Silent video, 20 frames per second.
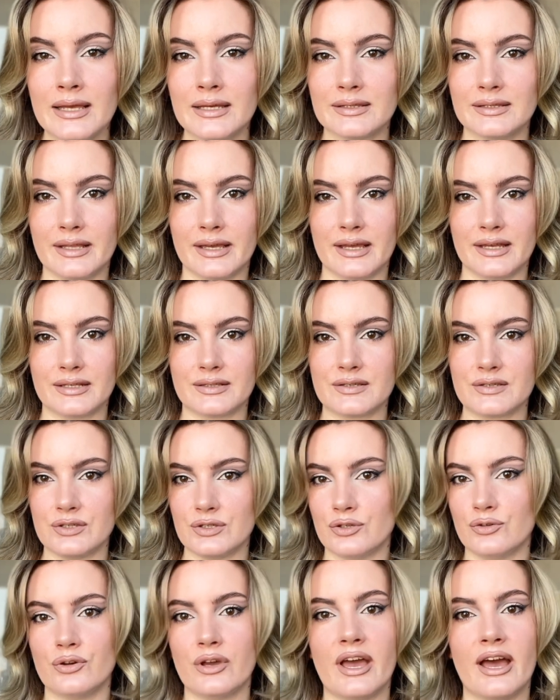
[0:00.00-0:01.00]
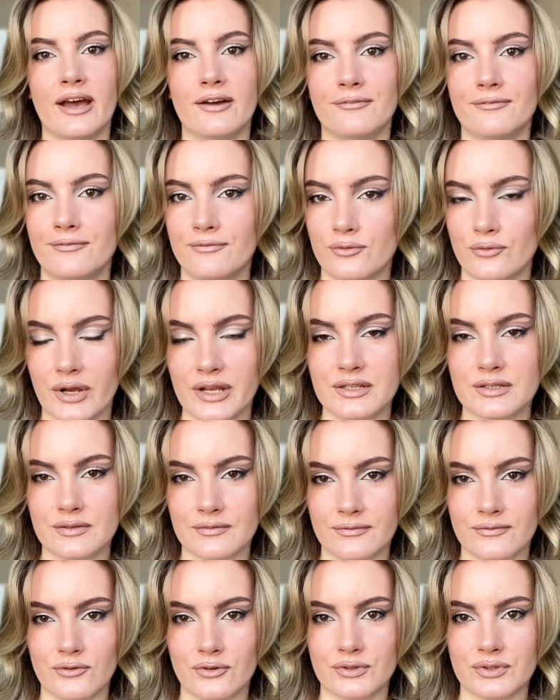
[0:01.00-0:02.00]
that you have right in
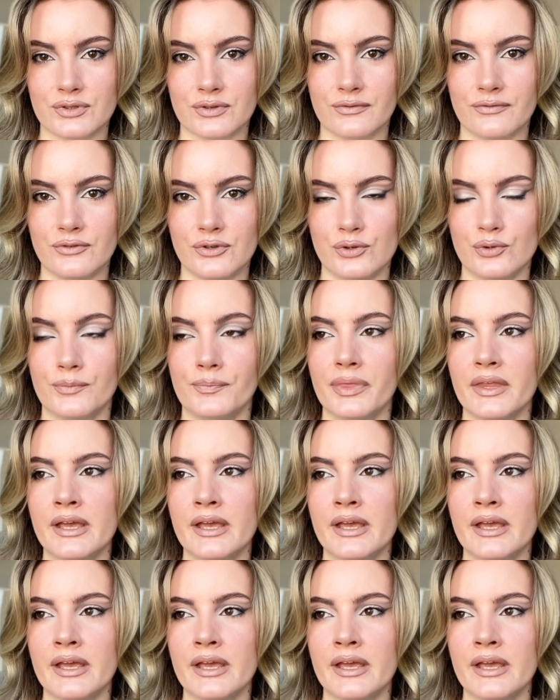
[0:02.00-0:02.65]
front of you.